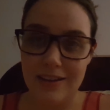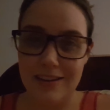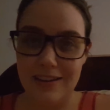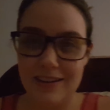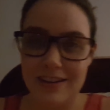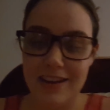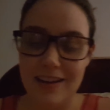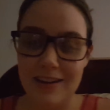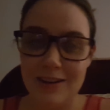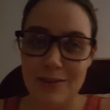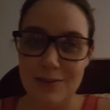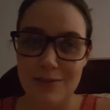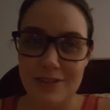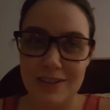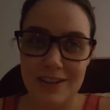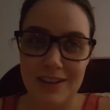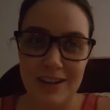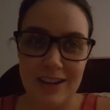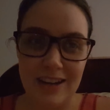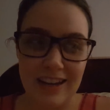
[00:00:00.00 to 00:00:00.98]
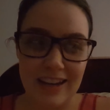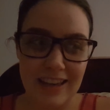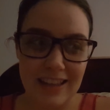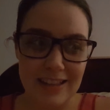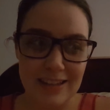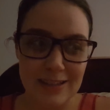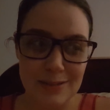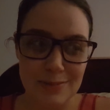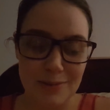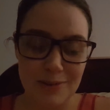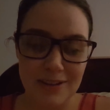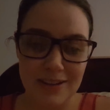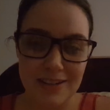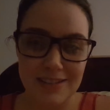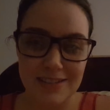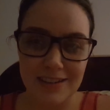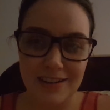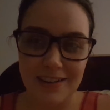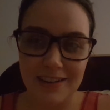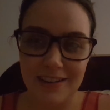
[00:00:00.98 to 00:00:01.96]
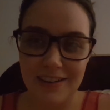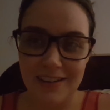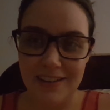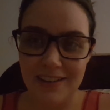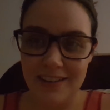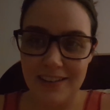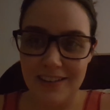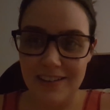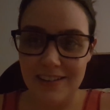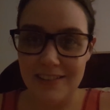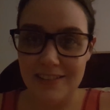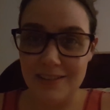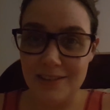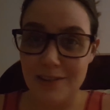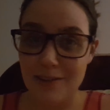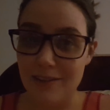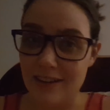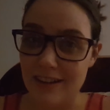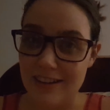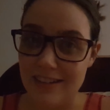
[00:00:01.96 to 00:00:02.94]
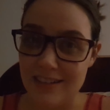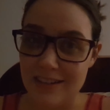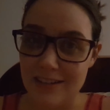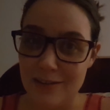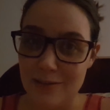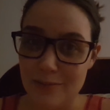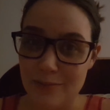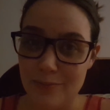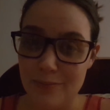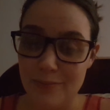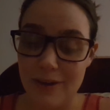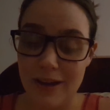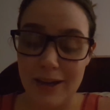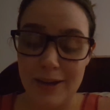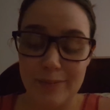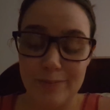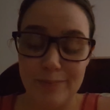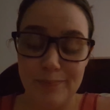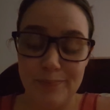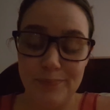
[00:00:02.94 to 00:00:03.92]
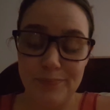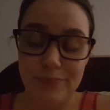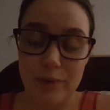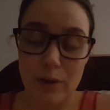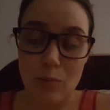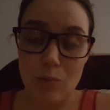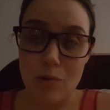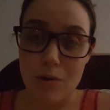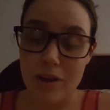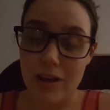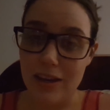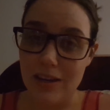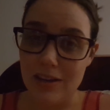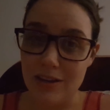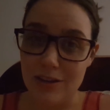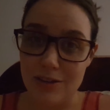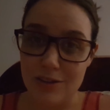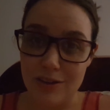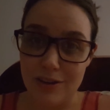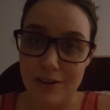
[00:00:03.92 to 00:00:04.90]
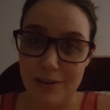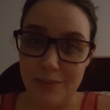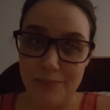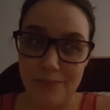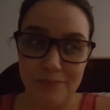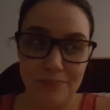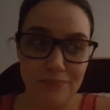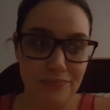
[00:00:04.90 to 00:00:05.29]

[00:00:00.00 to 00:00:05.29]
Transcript: and head off to uni again this morning. So not ideal, but what can you do?